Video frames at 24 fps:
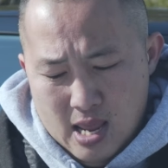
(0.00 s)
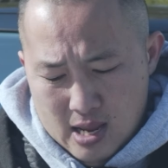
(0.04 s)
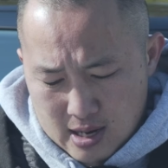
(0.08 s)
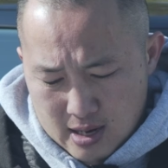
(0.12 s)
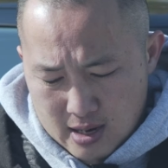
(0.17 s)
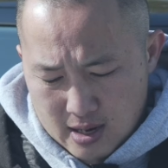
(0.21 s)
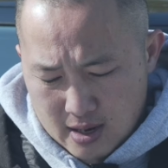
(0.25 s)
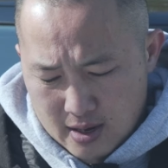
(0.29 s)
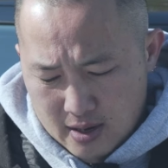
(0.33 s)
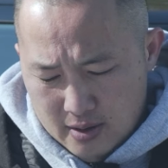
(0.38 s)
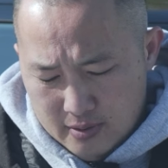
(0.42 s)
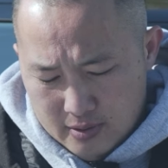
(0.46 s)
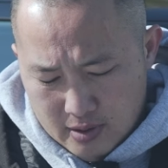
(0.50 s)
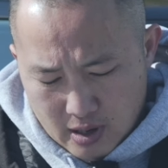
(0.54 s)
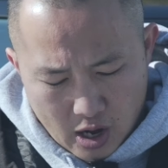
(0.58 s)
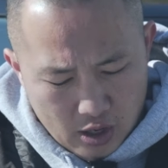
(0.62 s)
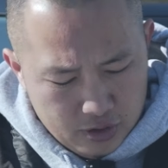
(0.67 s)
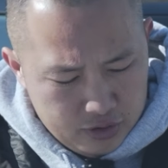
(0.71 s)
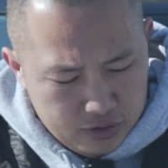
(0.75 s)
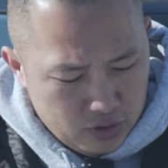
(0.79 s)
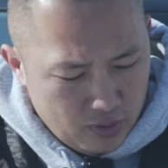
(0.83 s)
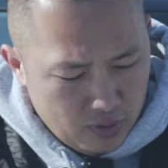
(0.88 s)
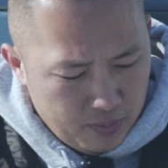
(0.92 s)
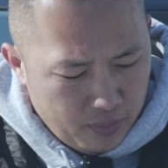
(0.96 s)

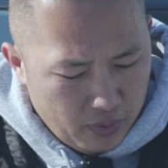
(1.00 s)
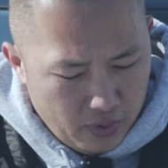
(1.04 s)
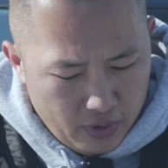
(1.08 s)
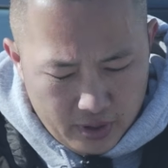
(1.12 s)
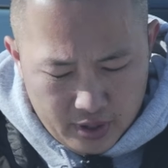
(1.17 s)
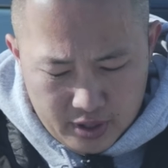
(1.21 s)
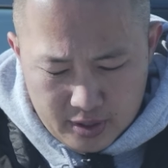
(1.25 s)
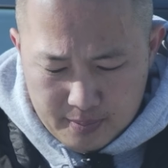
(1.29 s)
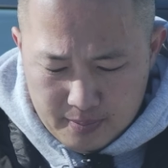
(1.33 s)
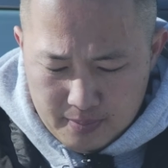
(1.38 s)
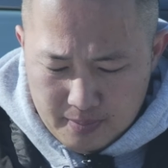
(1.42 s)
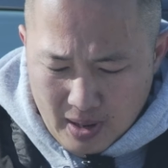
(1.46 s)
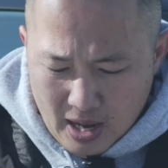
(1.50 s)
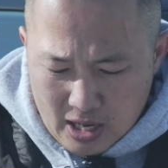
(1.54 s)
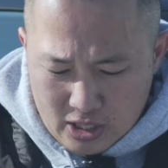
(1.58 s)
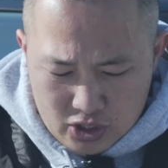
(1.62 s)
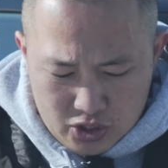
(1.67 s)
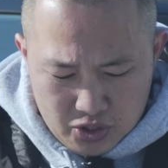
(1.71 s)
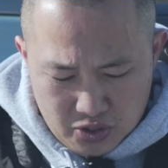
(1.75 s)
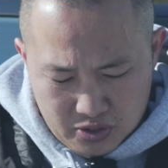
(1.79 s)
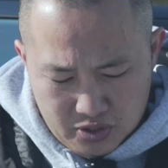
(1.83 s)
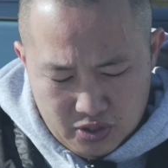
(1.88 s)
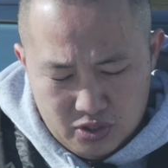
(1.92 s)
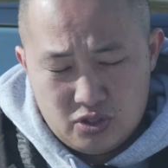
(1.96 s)
Also important, make
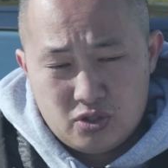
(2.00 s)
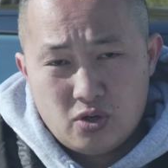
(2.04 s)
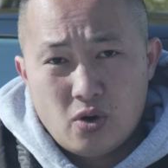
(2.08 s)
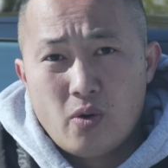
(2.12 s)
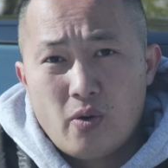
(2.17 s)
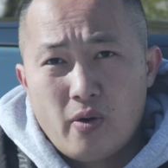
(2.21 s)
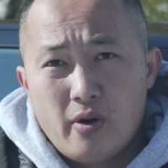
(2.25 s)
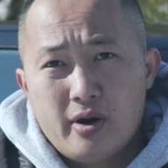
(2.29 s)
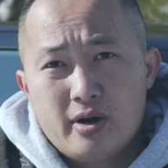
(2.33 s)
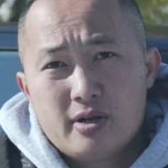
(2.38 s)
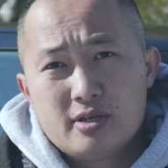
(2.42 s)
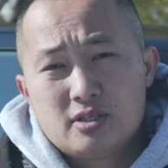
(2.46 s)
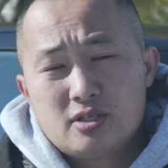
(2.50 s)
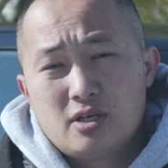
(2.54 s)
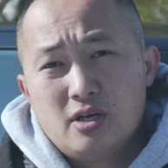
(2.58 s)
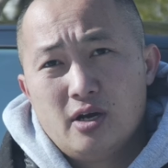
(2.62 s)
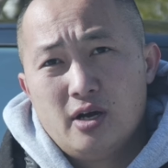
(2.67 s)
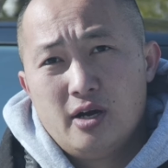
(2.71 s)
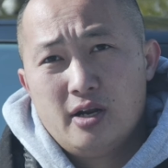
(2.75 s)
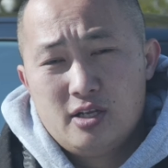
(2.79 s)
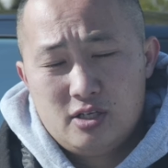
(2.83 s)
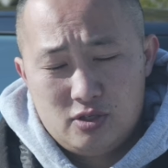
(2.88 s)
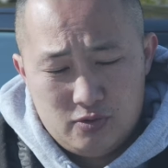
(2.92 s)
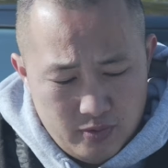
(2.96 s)
sure this cord is
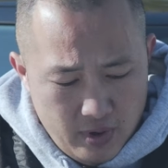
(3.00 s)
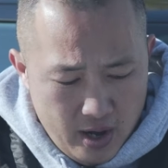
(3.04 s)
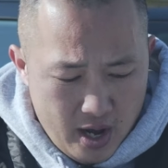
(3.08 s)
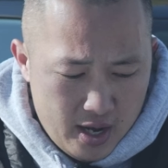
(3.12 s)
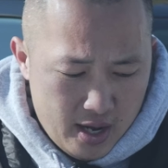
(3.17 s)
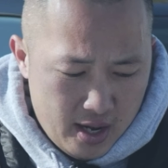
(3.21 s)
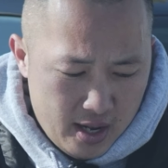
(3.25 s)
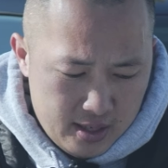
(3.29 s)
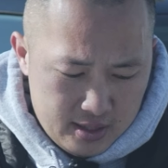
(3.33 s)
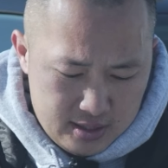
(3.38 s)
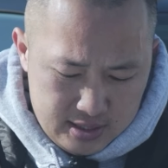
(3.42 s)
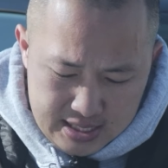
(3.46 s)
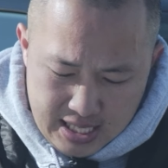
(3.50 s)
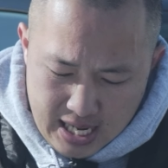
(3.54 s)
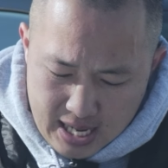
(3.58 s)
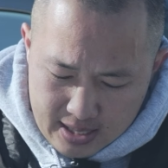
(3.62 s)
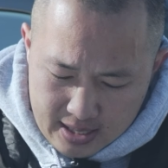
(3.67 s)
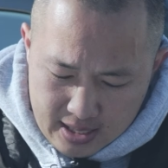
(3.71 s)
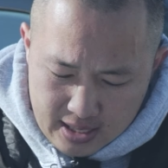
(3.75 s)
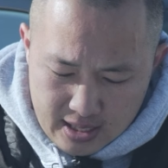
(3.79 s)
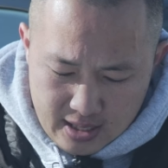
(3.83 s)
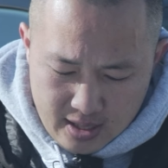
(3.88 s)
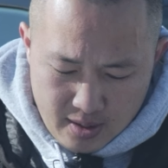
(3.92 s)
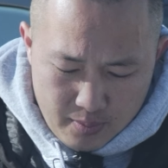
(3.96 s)
good, it's rated, it's not
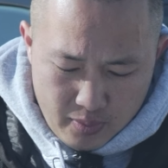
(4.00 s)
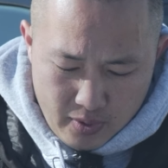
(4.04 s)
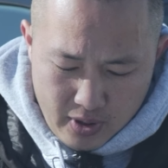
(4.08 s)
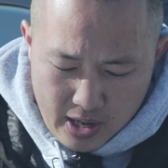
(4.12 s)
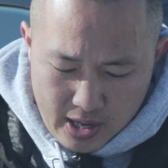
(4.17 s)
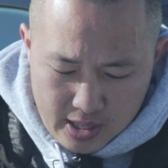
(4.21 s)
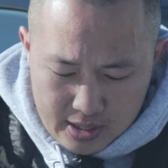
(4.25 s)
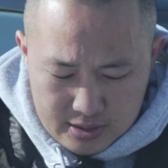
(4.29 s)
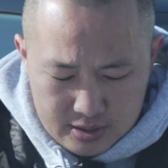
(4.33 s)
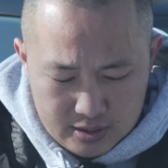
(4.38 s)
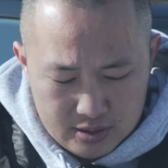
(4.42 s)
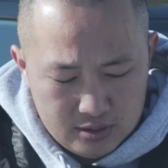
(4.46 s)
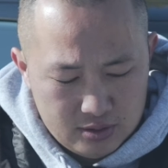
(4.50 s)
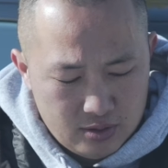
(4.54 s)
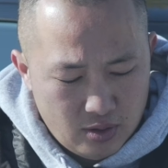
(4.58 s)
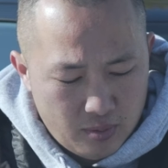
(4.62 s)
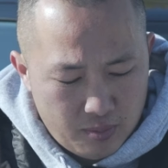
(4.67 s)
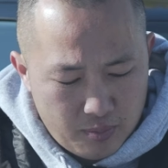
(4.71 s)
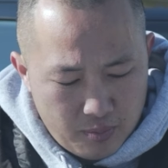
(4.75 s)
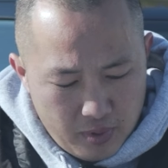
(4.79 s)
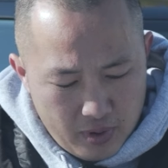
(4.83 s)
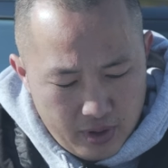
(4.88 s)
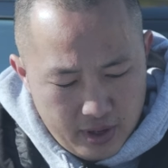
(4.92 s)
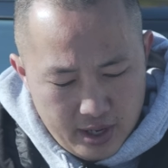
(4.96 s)
any abrasion, no
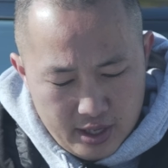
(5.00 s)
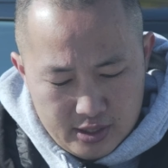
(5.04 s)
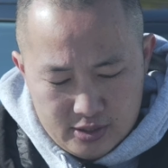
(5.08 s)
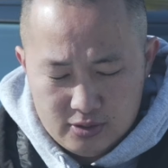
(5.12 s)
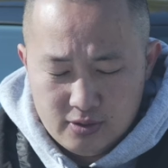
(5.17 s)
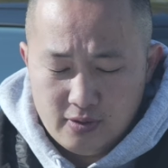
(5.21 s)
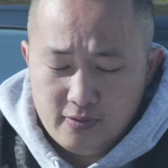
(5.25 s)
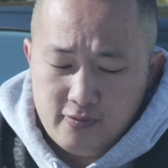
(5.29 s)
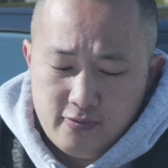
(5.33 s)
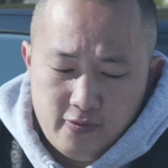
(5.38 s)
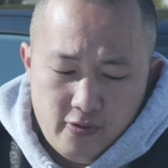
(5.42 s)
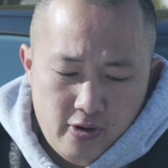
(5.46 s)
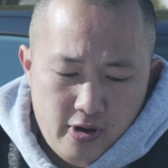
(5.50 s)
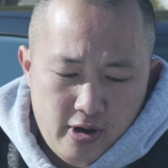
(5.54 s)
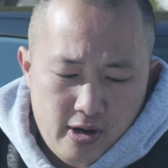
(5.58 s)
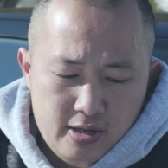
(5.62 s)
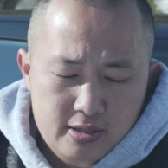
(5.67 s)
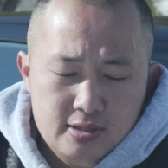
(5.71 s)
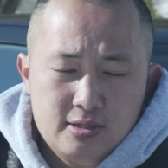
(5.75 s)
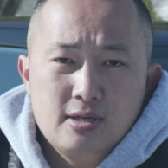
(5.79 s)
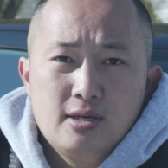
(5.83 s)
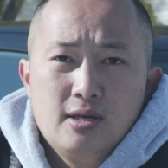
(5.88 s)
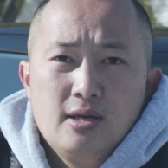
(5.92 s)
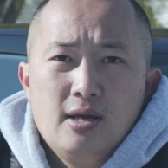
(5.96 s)
breaks, no
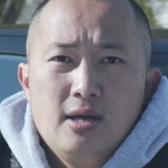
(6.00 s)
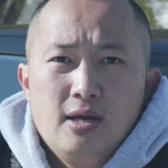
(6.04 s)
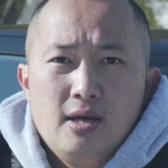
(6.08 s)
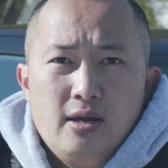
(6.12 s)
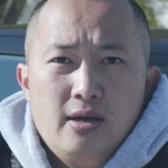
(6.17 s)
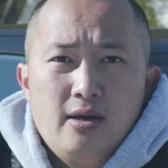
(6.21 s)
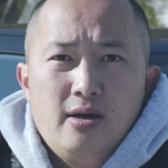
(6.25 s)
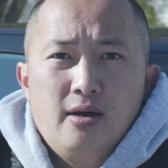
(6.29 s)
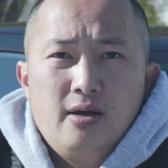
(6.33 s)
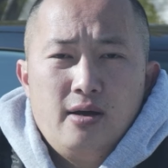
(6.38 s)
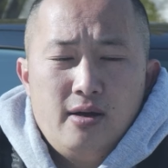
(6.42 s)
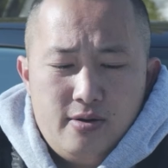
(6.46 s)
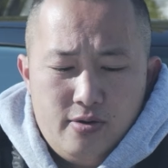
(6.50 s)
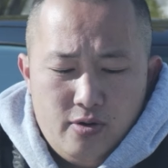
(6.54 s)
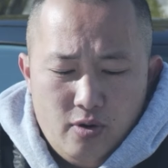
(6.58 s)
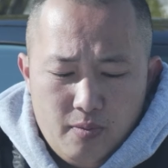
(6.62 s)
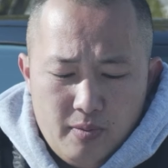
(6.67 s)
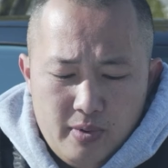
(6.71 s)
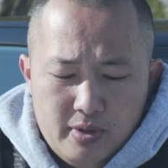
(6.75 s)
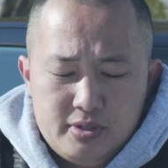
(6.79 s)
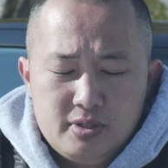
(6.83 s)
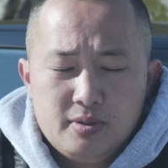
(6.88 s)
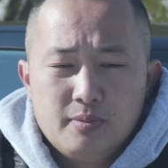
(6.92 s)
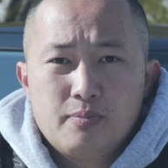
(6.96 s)
frays, no
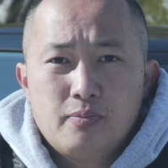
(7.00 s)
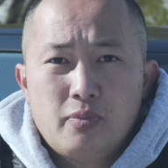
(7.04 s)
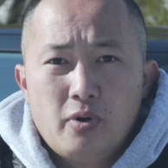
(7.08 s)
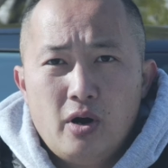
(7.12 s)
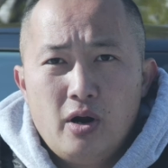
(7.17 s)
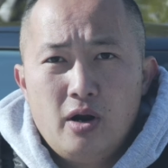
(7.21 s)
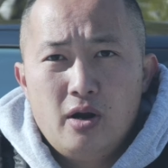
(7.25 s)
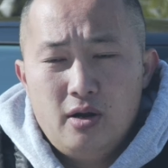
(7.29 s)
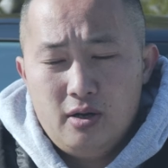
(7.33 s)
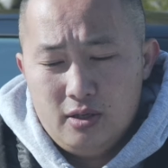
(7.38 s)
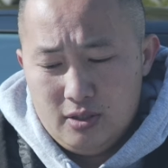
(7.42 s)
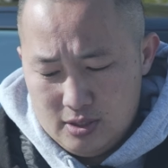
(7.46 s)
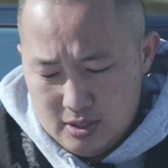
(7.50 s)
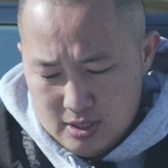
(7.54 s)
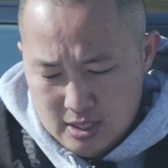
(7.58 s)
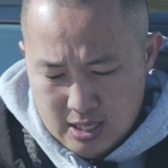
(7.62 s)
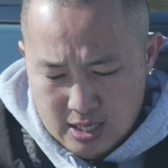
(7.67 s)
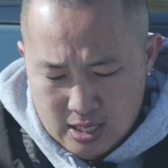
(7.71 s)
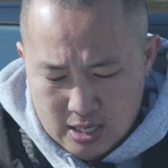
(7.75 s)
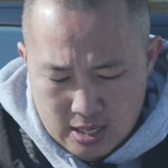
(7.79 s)
missing prongs.